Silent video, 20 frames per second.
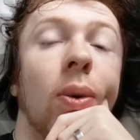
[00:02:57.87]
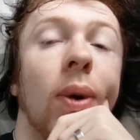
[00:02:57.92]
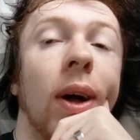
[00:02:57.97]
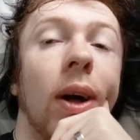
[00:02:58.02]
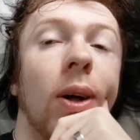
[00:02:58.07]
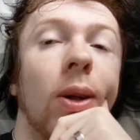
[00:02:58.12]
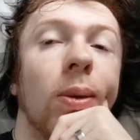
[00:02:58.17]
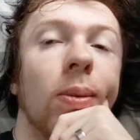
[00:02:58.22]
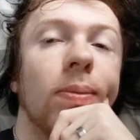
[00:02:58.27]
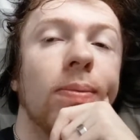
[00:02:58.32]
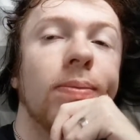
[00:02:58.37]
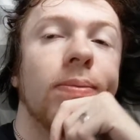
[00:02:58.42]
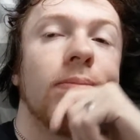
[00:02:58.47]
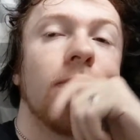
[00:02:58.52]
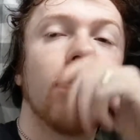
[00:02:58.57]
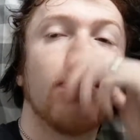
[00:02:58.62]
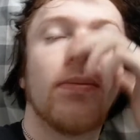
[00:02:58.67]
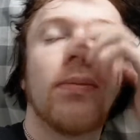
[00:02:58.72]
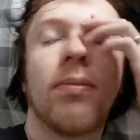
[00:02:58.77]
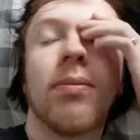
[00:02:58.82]
Well,
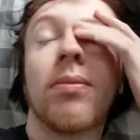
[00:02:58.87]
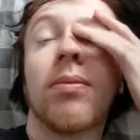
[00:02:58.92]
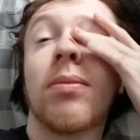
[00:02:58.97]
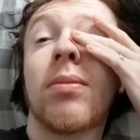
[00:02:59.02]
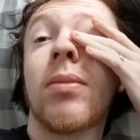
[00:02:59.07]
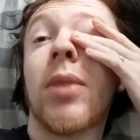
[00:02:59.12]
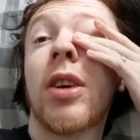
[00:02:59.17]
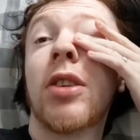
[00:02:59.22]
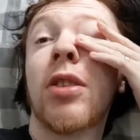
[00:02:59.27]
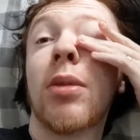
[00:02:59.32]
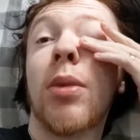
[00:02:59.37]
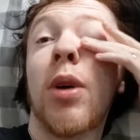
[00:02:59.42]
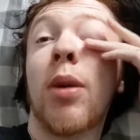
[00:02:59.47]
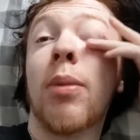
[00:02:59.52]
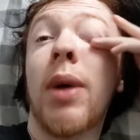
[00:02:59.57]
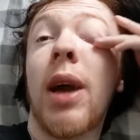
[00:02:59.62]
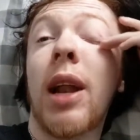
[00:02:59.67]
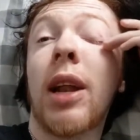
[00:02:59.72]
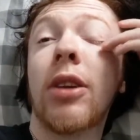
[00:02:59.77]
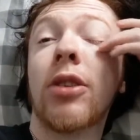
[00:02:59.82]
I
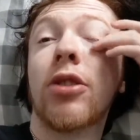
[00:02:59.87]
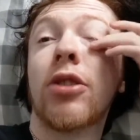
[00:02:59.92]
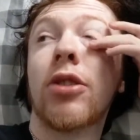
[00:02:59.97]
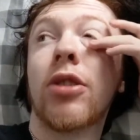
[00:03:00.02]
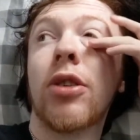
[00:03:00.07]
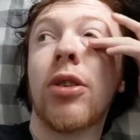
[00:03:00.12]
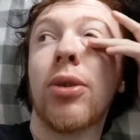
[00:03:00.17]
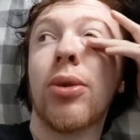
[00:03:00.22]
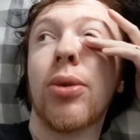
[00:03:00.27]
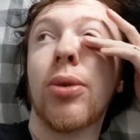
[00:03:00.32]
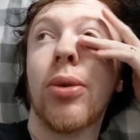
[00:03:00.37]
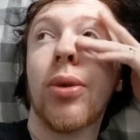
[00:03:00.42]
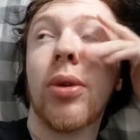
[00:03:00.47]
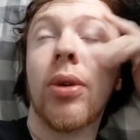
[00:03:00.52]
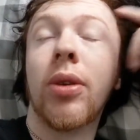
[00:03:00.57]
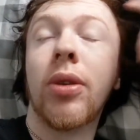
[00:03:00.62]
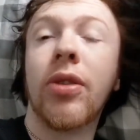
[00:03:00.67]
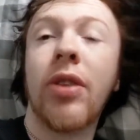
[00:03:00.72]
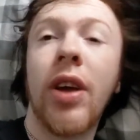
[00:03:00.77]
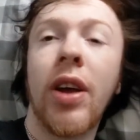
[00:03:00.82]
somehow managed to
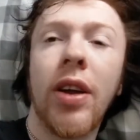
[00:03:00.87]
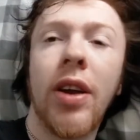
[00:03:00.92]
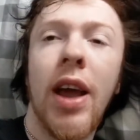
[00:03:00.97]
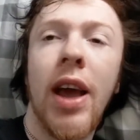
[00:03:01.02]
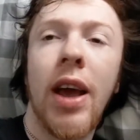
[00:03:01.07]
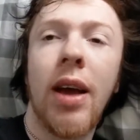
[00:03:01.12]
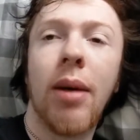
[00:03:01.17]
take a